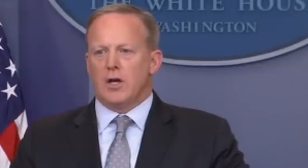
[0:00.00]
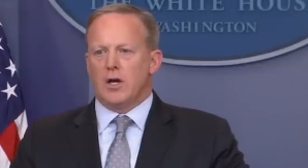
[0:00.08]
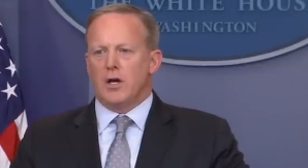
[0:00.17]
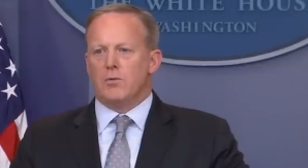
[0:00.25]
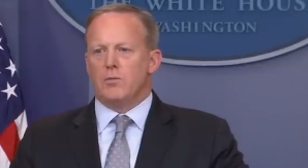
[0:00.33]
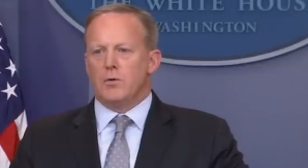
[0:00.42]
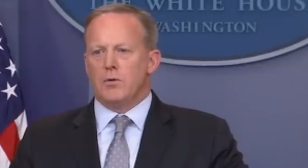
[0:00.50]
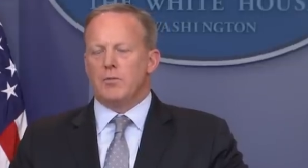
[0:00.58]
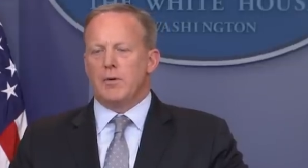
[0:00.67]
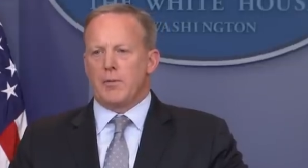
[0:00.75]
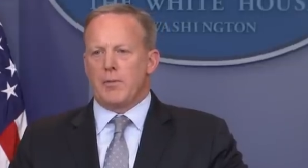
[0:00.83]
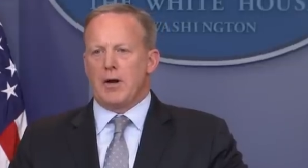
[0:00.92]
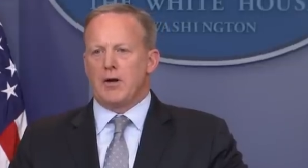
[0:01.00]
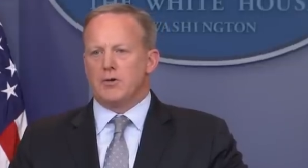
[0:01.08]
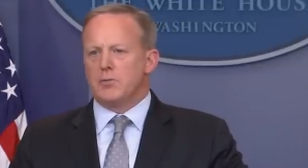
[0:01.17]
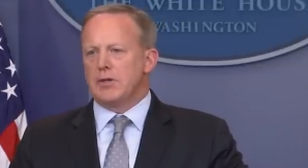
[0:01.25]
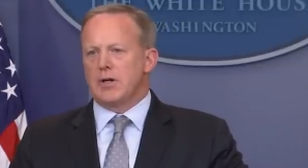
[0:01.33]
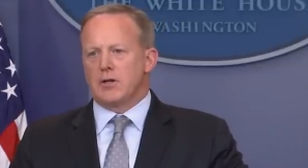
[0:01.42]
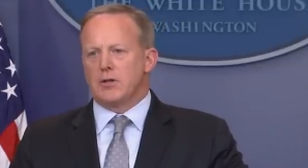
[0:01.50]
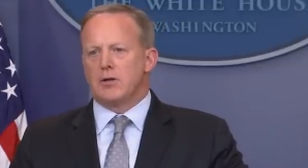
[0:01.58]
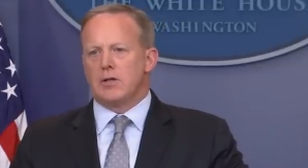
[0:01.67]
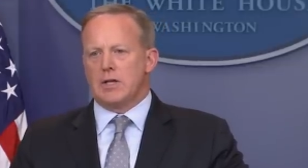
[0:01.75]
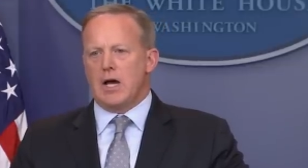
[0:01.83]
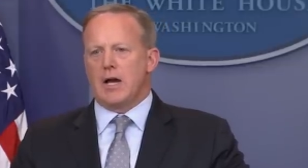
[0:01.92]
uh, we would be prepared to. But they're
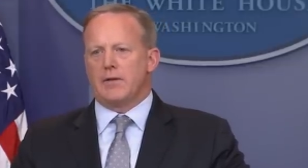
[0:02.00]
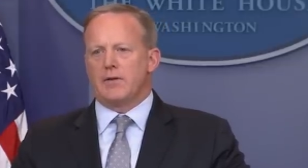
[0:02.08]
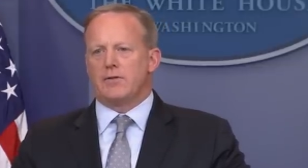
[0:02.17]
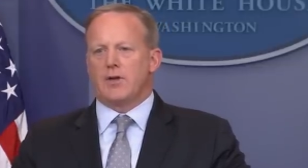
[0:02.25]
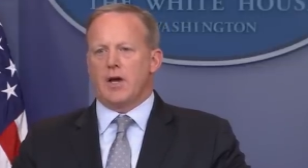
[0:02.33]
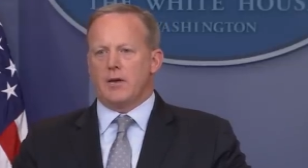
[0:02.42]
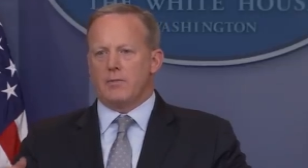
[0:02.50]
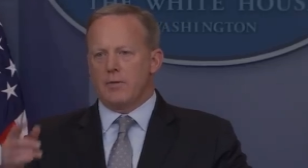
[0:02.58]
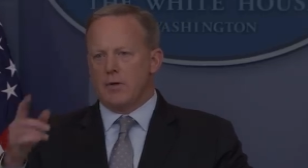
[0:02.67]
clearly not at this time.